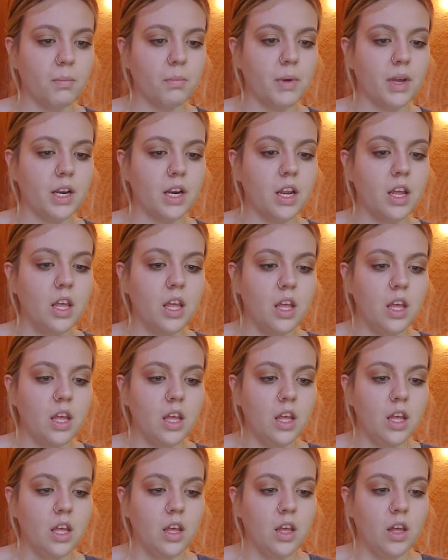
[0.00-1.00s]
But
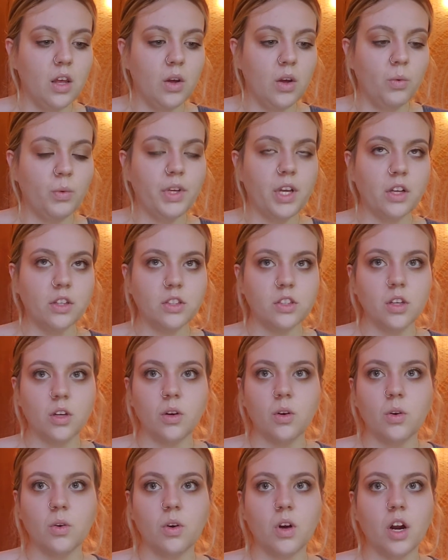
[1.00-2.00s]
we
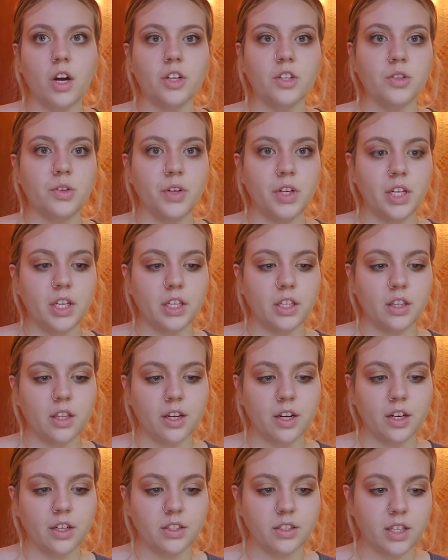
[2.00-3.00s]
also are treating
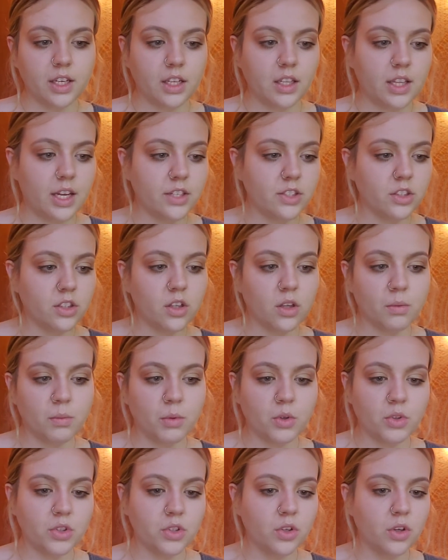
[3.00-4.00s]
their psychological,
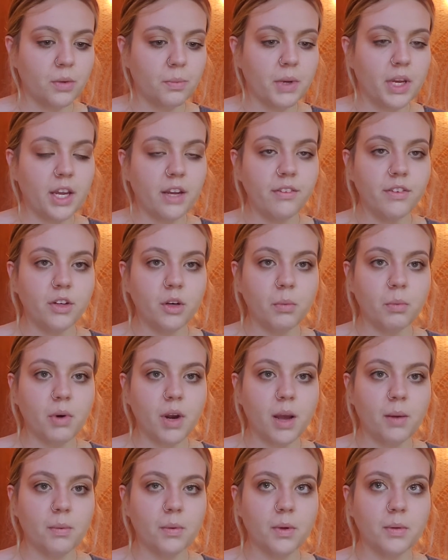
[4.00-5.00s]
emotional, or behavioral
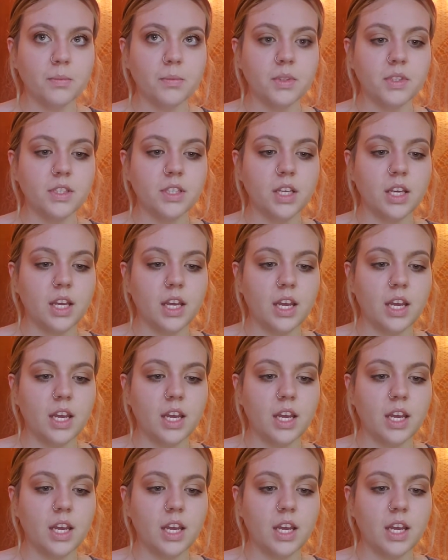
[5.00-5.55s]
problems,